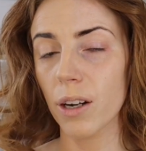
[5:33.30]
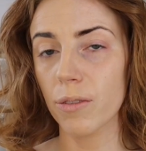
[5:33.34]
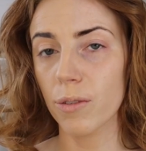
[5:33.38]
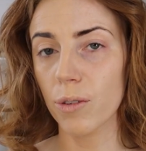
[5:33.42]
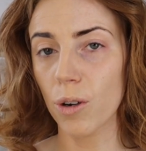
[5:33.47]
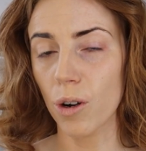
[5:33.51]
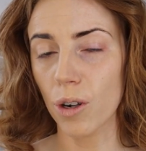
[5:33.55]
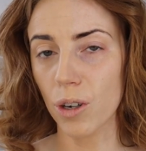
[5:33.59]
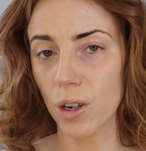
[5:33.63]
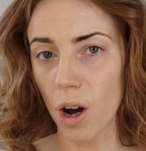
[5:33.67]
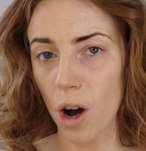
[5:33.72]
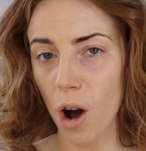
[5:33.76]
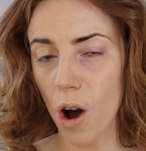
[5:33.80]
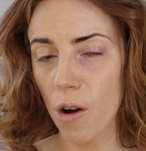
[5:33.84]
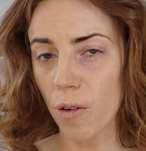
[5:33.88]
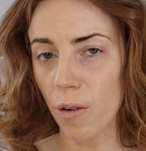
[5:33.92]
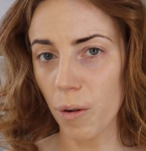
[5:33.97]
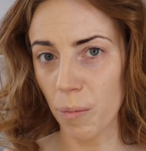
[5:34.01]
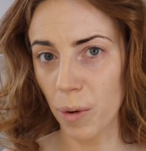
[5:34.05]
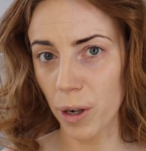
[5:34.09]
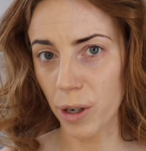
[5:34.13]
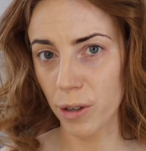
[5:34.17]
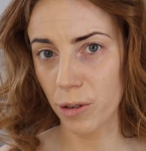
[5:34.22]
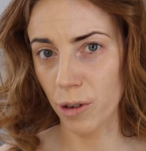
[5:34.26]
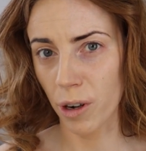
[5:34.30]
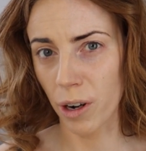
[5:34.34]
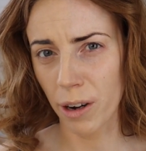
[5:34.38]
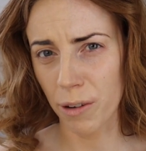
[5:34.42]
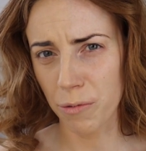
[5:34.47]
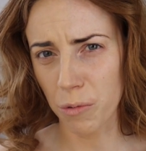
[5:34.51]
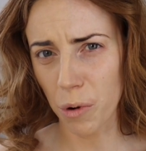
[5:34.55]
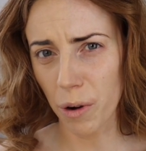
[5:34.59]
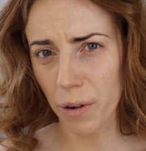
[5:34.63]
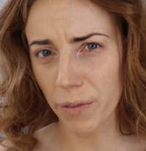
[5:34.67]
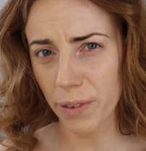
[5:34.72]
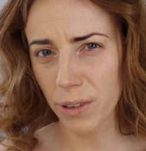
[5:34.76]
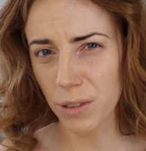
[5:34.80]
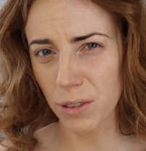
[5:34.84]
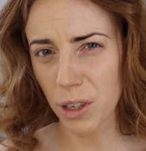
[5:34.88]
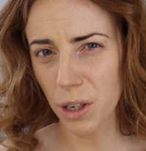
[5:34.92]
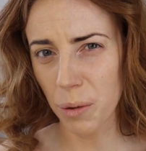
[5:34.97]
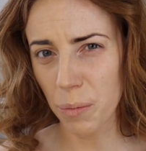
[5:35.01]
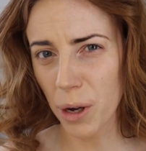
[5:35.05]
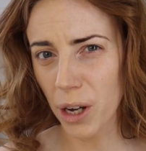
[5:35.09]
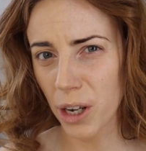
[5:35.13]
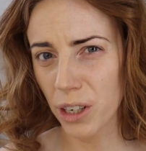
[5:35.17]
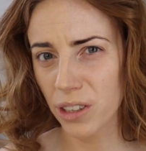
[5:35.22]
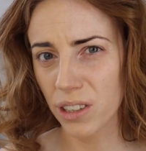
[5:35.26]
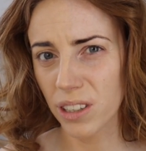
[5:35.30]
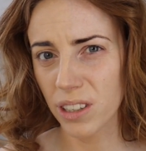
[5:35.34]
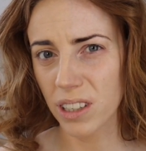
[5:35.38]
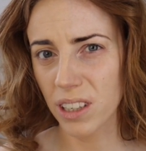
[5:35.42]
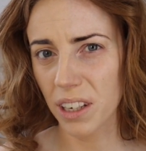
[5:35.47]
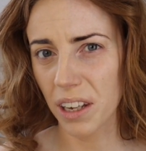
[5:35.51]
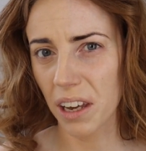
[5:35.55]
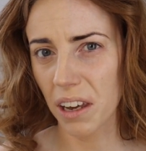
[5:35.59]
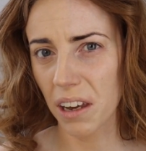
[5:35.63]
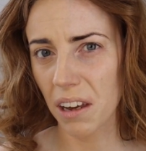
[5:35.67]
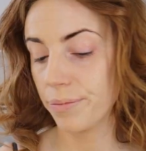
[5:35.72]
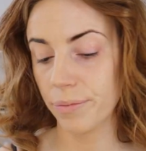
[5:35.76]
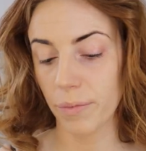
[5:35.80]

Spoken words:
I've got a car on my drive. What if there's an emergency?